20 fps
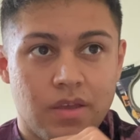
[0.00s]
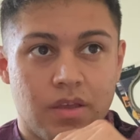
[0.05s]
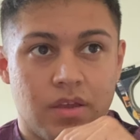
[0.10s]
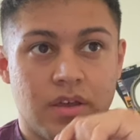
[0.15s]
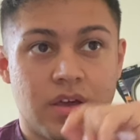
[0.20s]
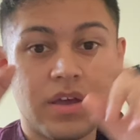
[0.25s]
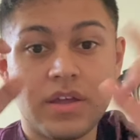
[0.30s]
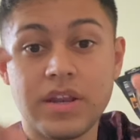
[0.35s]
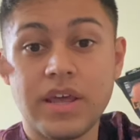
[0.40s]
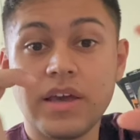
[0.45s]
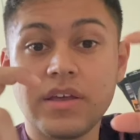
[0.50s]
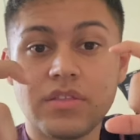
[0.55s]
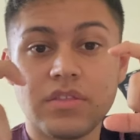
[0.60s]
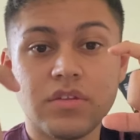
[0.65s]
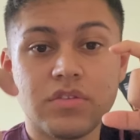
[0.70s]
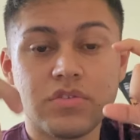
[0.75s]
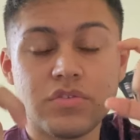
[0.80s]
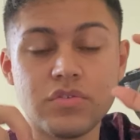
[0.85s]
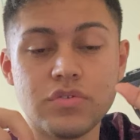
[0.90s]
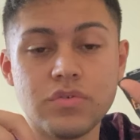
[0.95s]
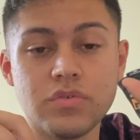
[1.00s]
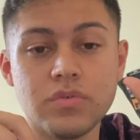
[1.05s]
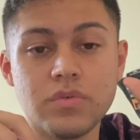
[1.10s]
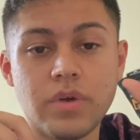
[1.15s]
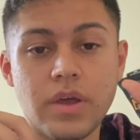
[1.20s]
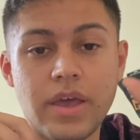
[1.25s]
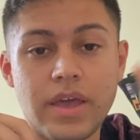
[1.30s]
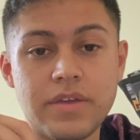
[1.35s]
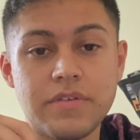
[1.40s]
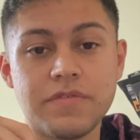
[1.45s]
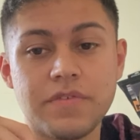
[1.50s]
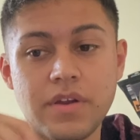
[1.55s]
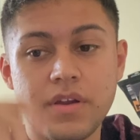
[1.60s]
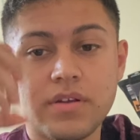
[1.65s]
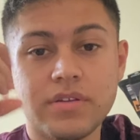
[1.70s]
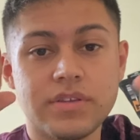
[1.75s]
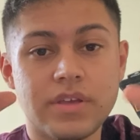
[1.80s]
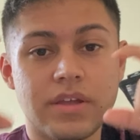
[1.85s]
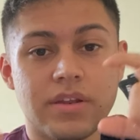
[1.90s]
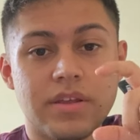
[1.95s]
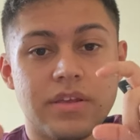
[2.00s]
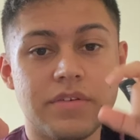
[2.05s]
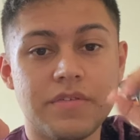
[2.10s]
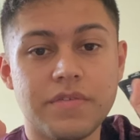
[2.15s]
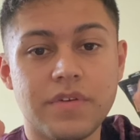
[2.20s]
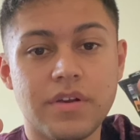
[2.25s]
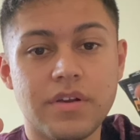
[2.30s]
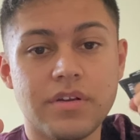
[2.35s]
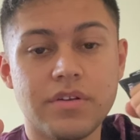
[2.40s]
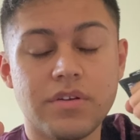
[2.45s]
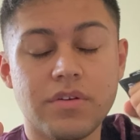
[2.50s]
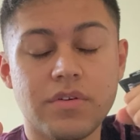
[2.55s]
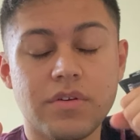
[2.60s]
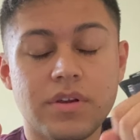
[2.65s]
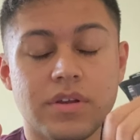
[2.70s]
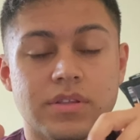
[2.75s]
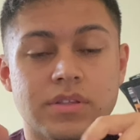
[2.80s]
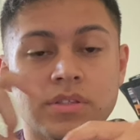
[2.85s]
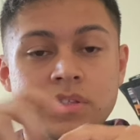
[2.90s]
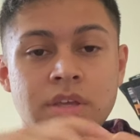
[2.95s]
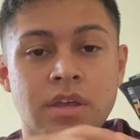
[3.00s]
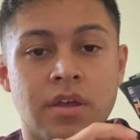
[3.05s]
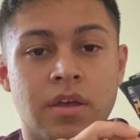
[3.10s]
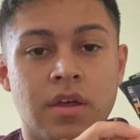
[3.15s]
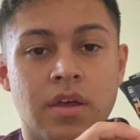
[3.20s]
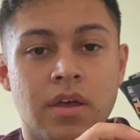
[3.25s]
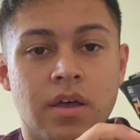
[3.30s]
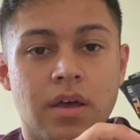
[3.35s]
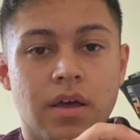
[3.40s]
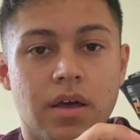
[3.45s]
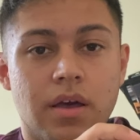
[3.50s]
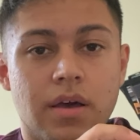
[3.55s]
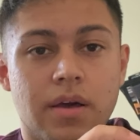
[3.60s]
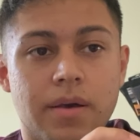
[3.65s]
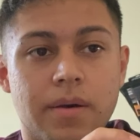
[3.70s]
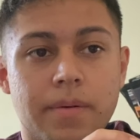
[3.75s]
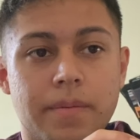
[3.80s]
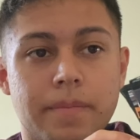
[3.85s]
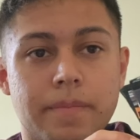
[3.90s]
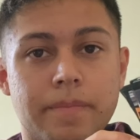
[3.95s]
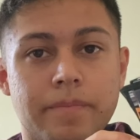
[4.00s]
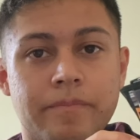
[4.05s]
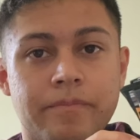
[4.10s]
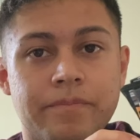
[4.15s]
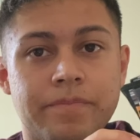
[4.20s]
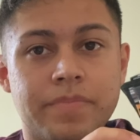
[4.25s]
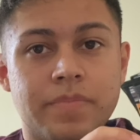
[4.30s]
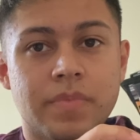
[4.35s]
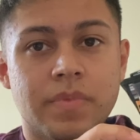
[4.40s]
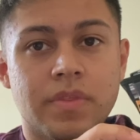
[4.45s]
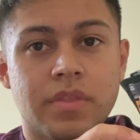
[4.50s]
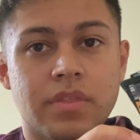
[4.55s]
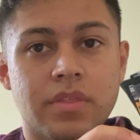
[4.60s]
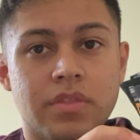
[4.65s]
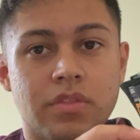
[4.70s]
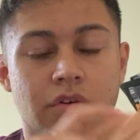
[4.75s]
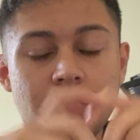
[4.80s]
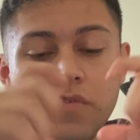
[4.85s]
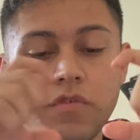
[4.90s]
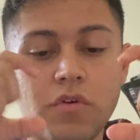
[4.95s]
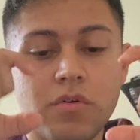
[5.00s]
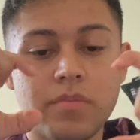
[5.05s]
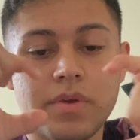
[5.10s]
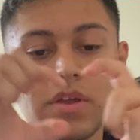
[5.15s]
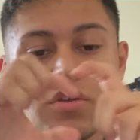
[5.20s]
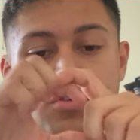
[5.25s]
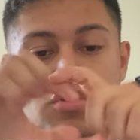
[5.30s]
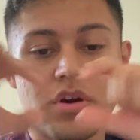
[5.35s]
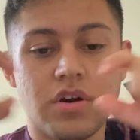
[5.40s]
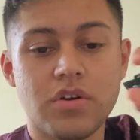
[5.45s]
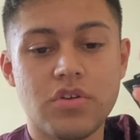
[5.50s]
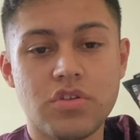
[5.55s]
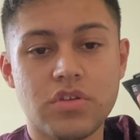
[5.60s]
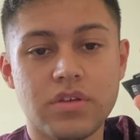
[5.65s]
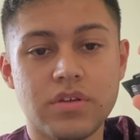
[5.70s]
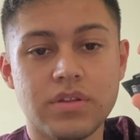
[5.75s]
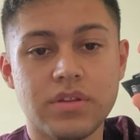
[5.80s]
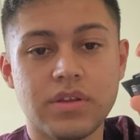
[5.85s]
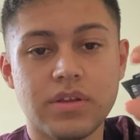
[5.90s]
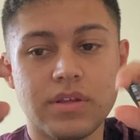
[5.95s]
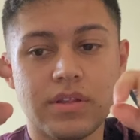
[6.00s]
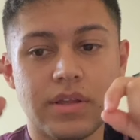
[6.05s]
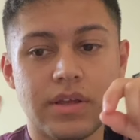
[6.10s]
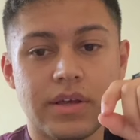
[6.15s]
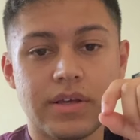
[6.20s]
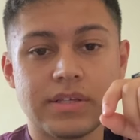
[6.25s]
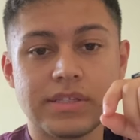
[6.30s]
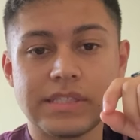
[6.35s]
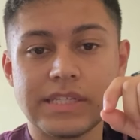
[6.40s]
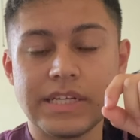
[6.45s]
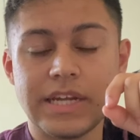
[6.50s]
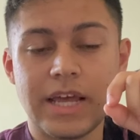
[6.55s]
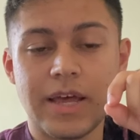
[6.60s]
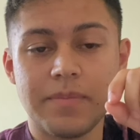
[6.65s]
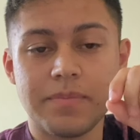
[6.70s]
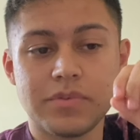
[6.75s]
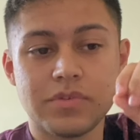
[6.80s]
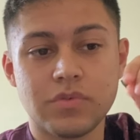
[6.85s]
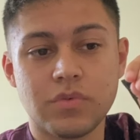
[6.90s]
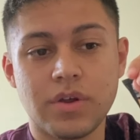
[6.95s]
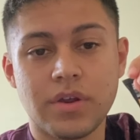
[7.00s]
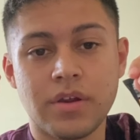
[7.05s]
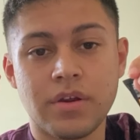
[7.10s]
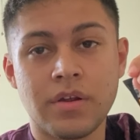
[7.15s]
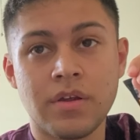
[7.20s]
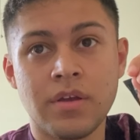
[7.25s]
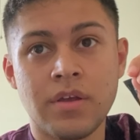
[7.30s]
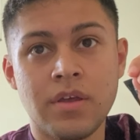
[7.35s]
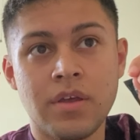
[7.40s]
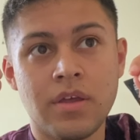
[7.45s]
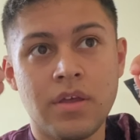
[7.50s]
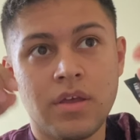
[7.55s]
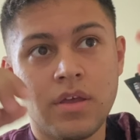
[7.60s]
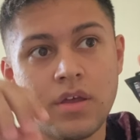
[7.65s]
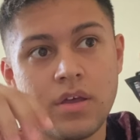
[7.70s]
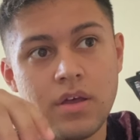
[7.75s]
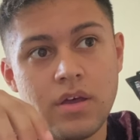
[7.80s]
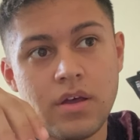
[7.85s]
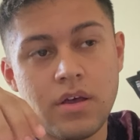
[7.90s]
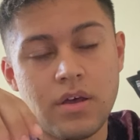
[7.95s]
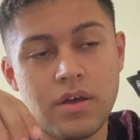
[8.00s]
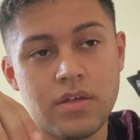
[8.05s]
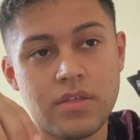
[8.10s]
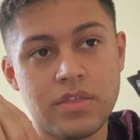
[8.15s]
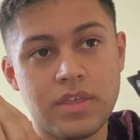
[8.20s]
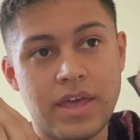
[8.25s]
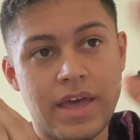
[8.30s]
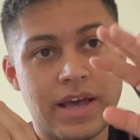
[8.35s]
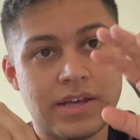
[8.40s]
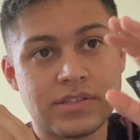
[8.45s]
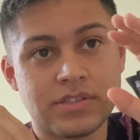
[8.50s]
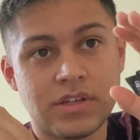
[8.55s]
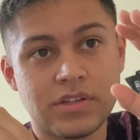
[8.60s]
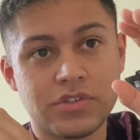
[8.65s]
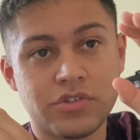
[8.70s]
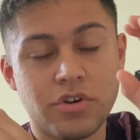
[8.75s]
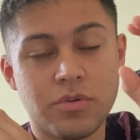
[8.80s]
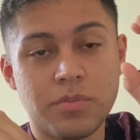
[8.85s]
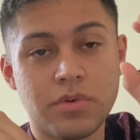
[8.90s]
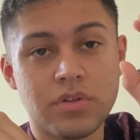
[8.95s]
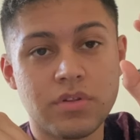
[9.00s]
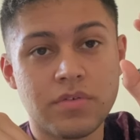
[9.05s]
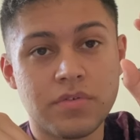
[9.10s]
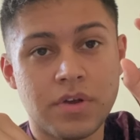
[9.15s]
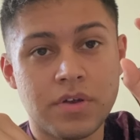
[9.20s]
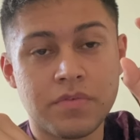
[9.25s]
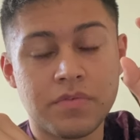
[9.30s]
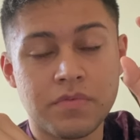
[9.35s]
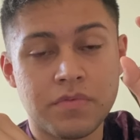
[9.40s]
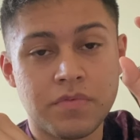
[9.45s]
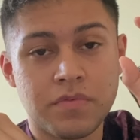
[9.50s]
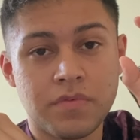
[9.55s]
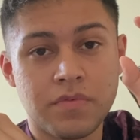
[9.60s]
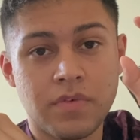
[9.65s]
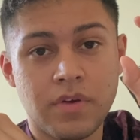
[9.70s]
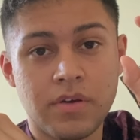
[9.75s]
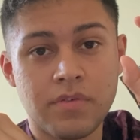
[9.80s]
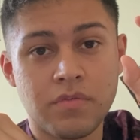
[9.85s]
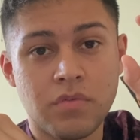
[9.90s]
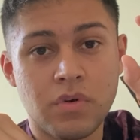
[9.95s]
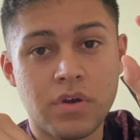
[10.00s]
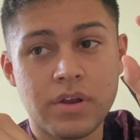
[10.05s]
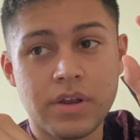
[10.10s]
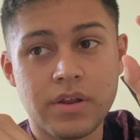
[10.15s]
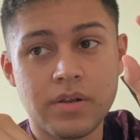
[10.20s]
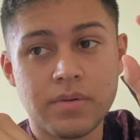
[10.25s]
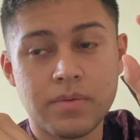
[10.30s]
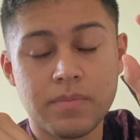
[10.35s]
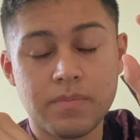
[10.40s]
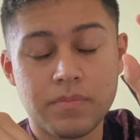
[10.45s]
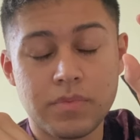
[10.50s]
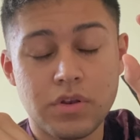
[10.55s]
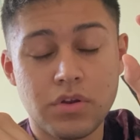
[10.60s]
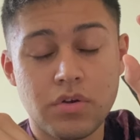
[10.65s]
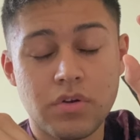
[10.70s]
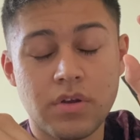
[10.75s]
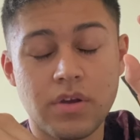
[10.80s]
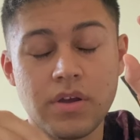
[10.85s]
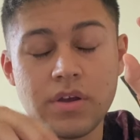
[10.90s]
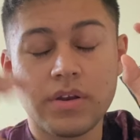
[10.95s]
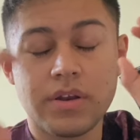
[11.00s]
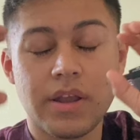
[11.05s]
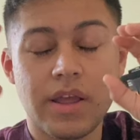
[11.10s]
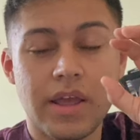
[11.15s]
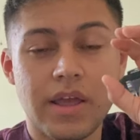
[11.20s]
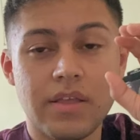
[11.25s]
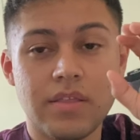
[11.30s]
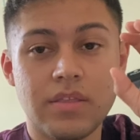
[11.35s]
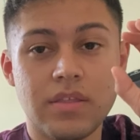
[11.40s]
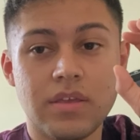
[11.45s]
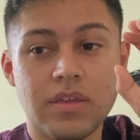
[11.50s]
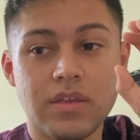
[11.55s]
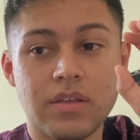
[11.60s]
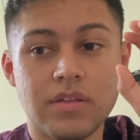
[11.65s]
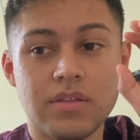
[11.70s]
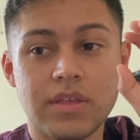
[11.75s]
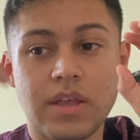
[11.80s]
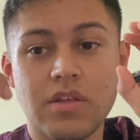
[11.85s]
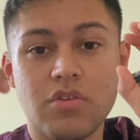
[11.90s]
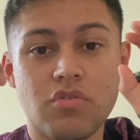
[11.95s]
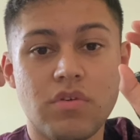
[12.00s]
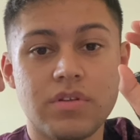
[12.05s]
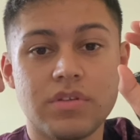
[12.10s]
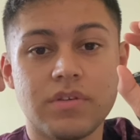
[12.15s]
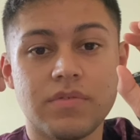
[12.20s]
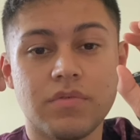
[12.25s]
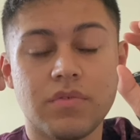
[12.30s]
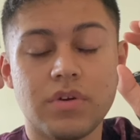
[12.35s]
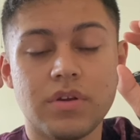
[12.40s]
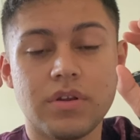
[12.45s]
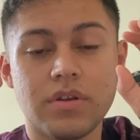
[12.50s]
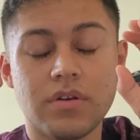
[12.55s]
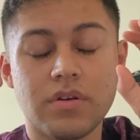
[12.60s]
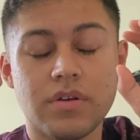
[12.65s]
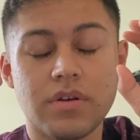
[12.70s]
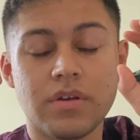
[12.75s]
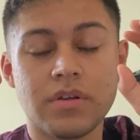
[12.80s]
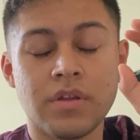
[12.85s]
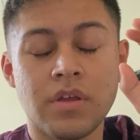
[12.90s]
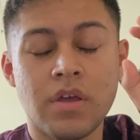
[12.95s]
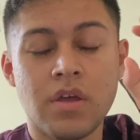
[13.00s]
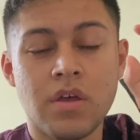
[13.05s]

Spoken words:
connect the two afferent and efferent neurons. They'll form a junction, like a synapse, where the axon terminal of one neuron and the dendrites of one neuron